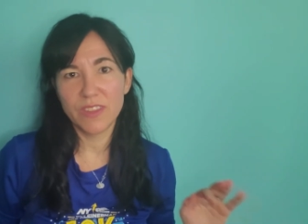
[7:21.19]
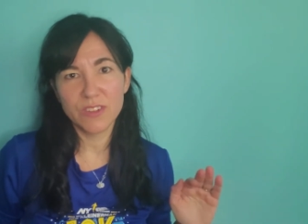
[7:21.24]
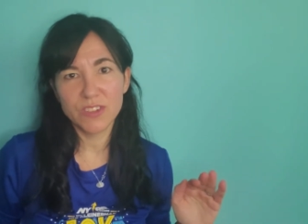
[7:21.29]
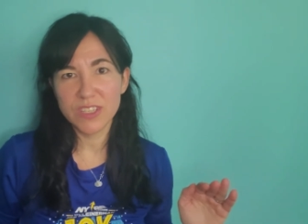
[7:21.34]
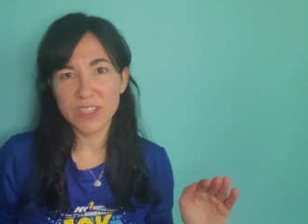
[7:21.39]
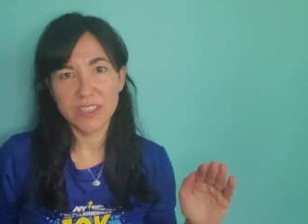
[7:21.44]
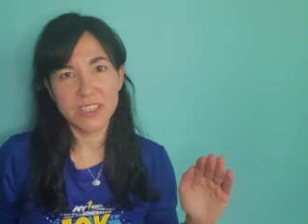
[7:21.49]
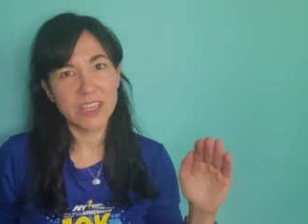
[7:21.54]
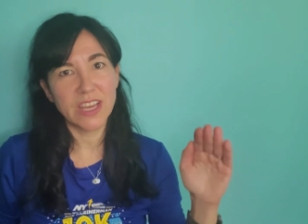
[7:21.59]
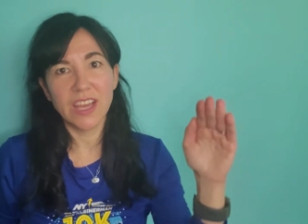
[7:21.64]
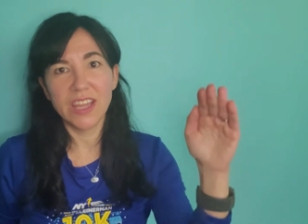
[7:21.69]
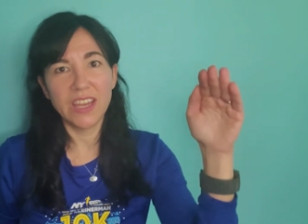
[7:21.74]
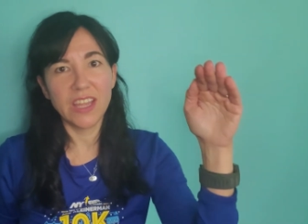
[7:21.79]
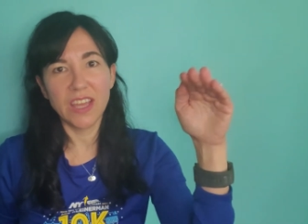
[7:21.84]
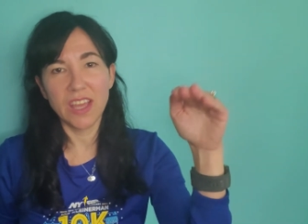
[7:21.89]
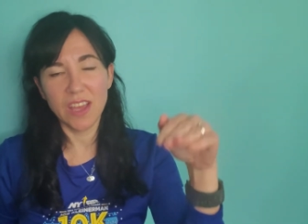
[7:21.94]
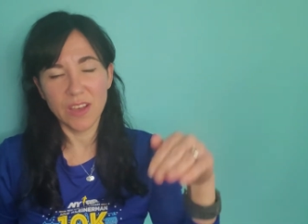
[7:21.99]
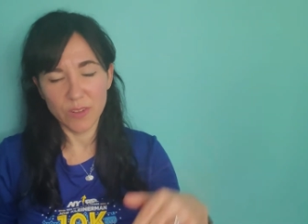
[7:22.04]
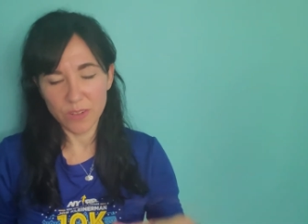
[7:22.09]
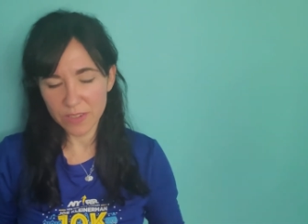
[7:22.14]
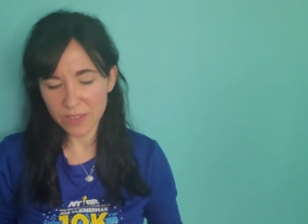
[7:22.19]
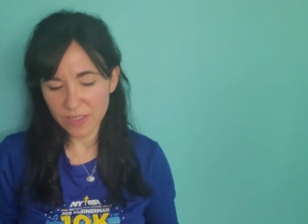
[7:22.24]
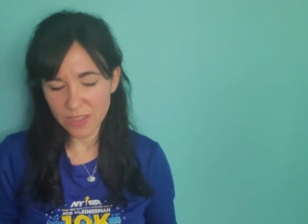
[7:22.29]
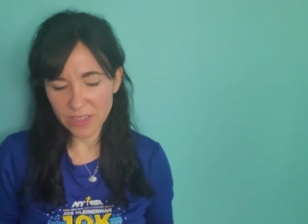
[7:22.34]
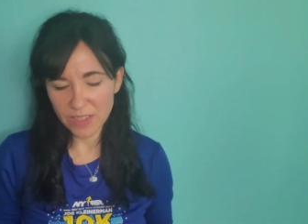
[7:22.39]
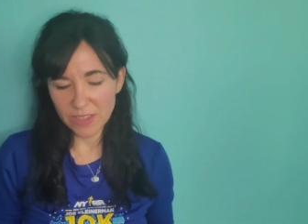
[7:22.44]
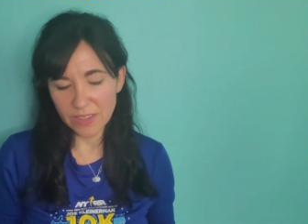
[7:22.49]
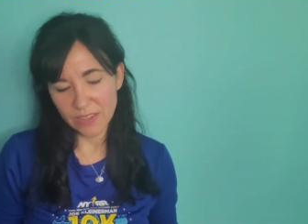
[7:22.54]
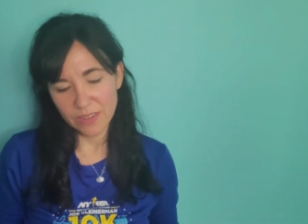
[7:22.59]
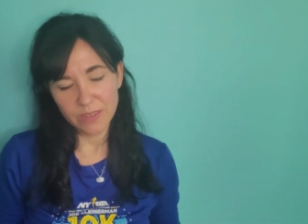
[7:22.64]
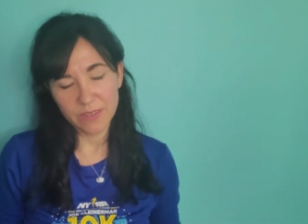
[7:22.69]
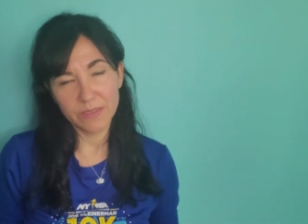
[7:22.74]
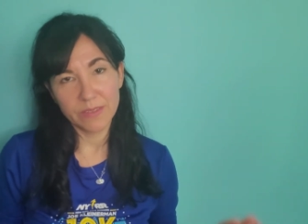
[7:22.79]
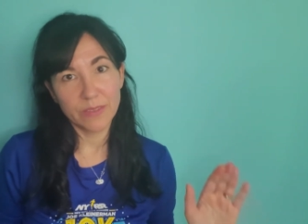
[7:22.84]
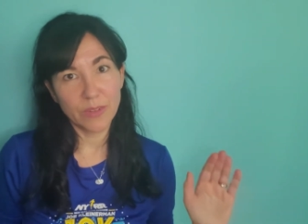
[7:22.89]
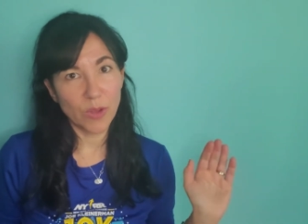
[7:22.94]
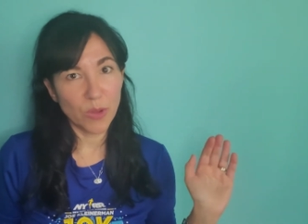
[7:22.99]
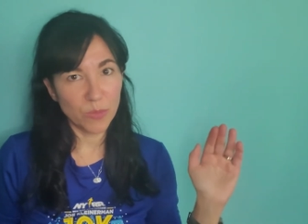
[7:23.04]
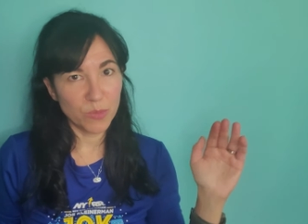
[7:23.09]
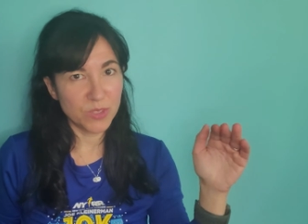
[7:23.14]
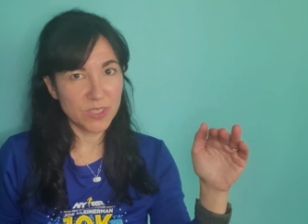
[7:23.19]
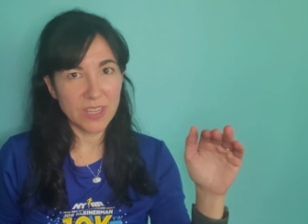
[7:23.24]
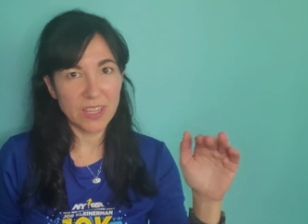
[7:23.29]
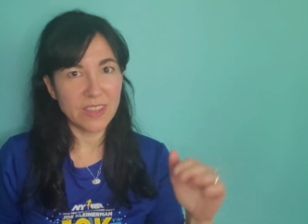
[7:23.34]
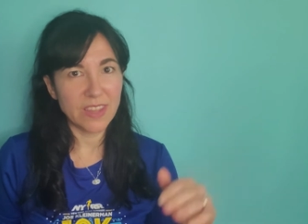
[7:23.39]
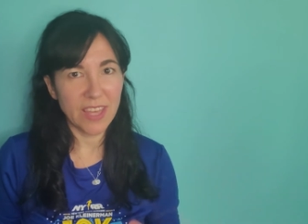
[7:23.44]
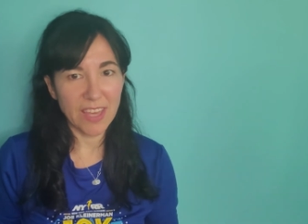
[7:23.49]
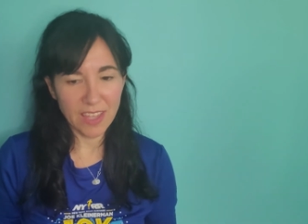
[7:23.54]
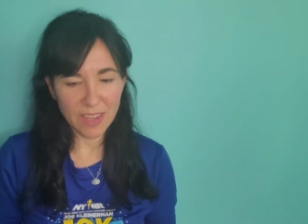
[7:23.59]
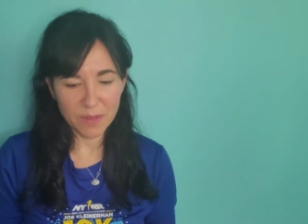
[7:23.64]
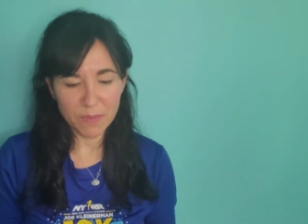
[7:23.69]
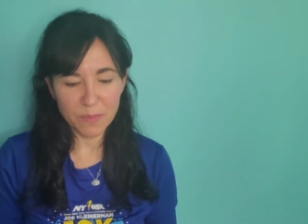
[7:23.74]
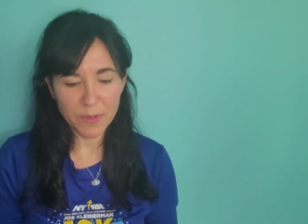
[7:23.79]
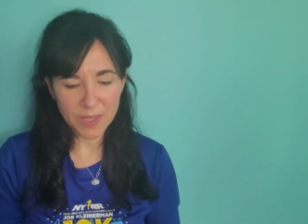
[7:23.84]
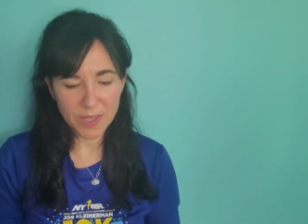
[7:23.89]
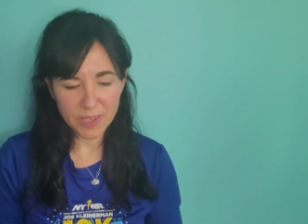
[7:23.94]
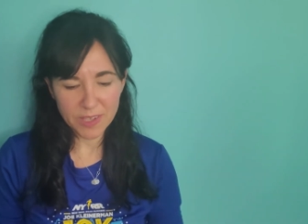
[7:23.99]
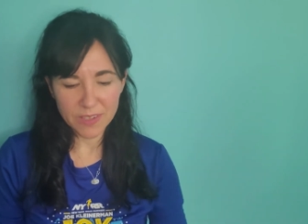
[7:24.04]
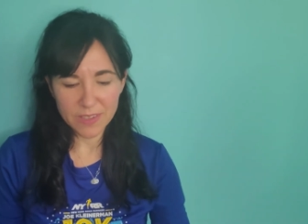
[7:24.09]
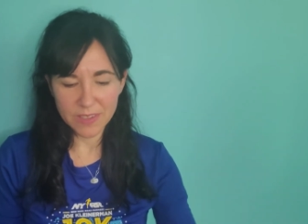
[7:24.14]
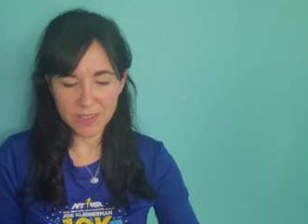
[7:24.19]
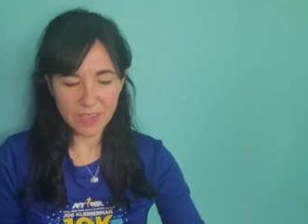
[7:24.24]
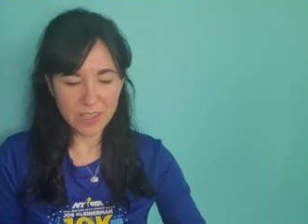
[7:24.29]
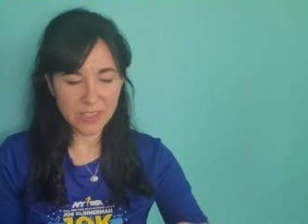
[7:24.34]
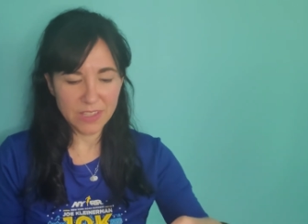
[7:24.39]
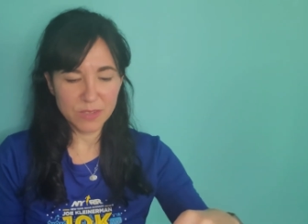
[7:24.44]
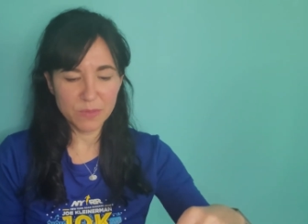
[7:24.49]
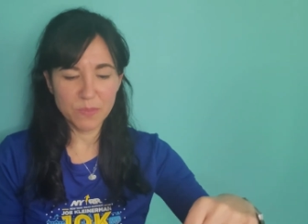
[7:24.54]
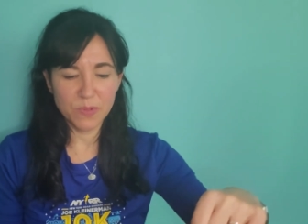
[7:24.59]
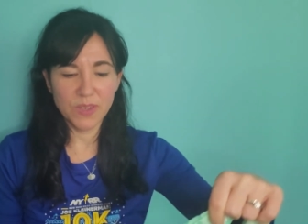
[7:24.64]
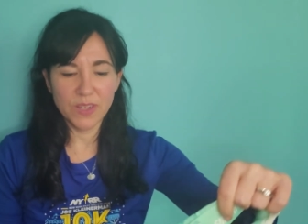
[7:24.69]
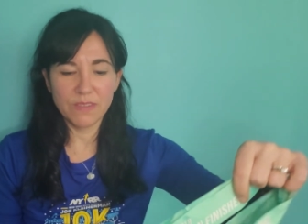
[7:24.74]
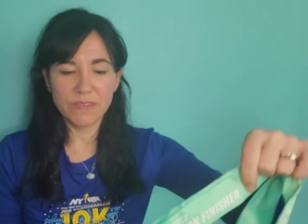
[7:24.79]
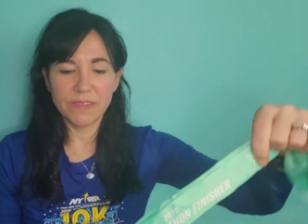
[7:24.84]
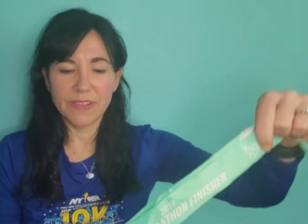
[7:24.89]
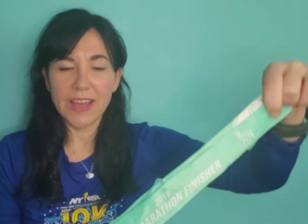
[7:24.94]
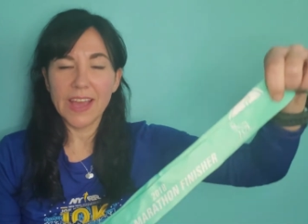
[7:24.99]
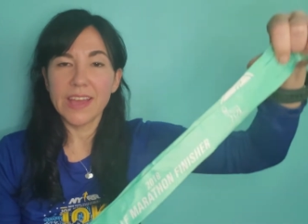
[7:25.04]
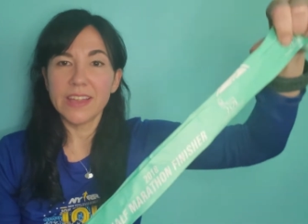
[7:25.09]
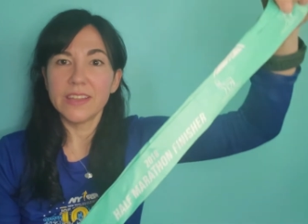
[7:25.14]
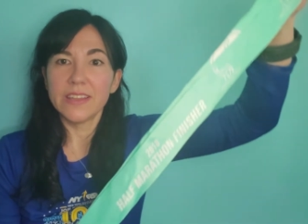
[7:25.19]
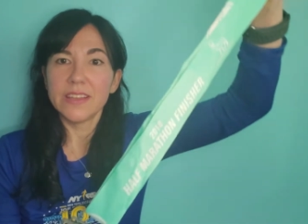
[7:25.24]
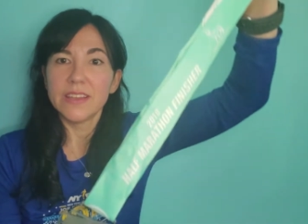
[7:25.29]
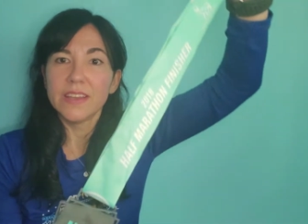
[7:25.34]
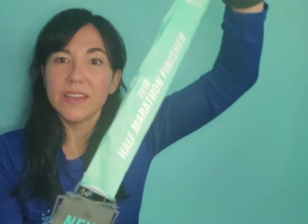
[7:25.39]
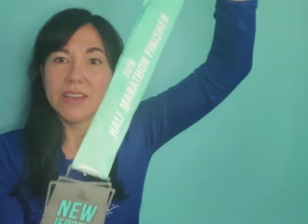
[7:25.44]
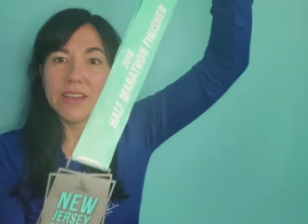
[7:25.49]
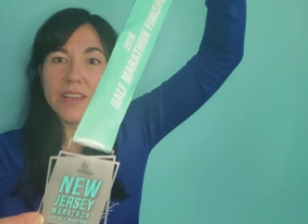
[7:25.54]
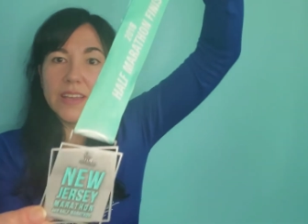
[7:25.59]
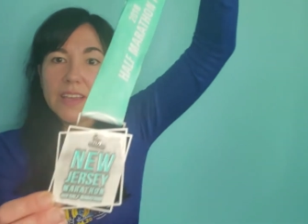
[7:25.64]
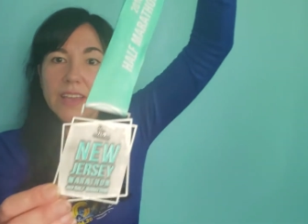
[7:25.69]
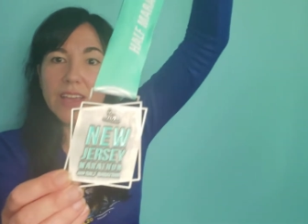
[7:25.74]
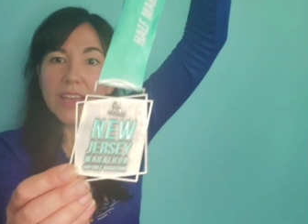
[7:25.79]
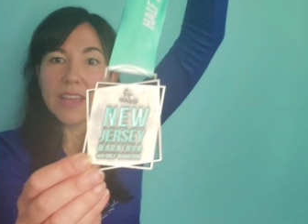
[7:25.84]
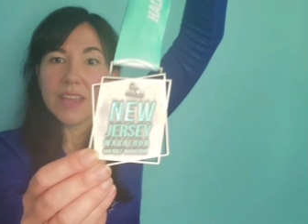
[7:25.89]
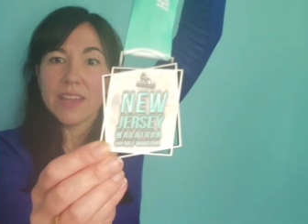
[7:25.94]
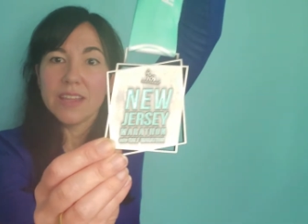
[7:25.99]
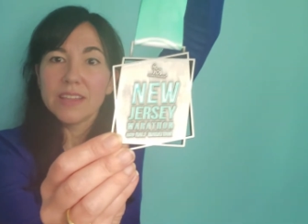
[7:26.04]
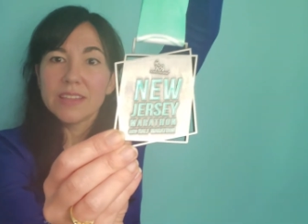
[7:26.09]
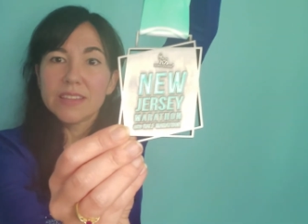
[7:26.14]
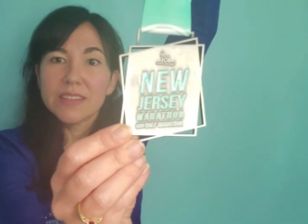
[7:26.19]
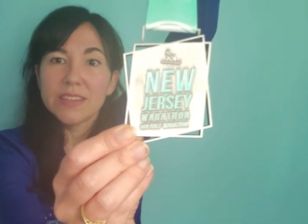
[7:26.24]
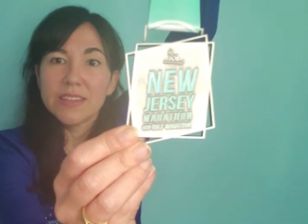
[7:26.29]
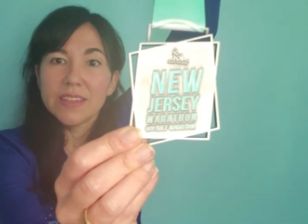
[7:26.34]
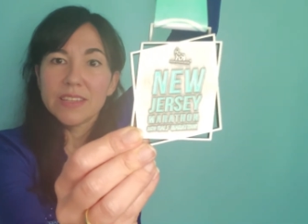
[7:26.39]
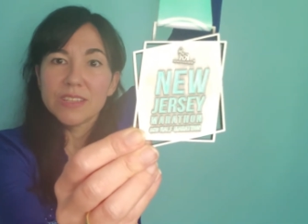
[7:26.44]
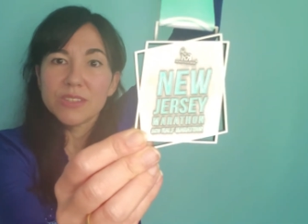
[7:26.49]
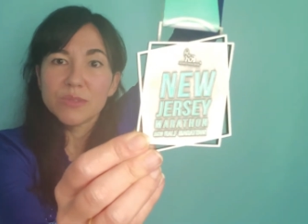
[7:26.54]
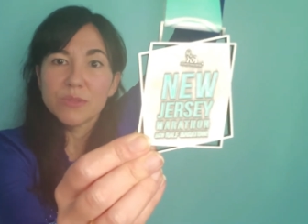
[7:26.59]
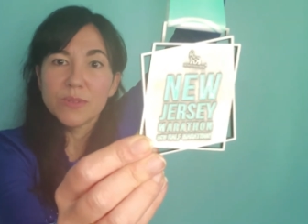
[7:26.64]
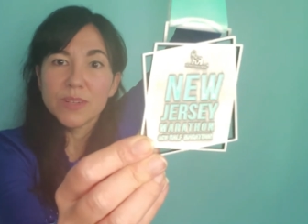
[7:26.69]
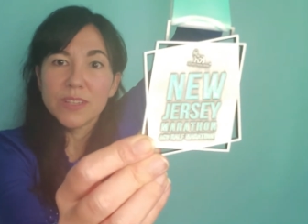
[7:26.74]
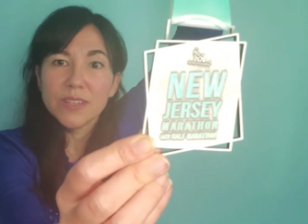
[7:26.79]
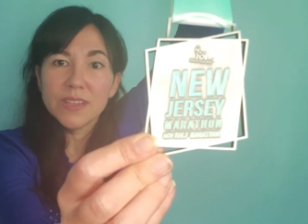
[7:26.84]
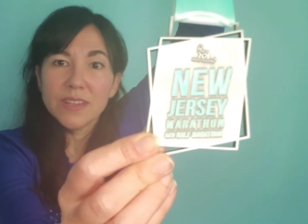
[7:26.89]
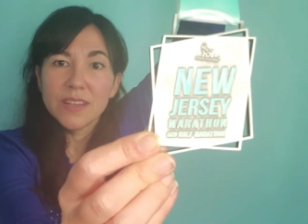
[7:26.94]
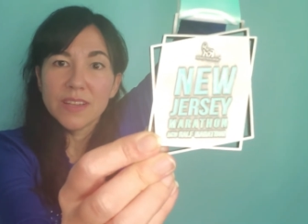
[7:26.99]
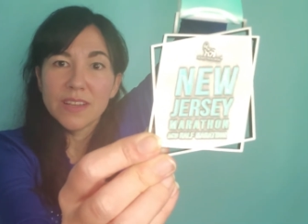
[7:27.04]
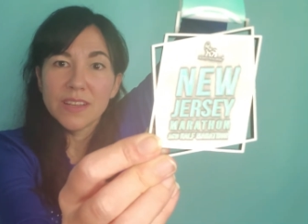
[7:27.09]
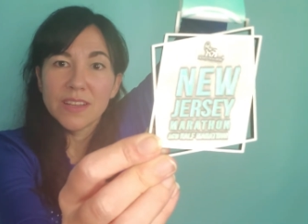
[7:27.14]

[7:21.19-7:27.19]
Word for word: There's a tiny hill almost at the end, but it's pretty flat. And it's this one.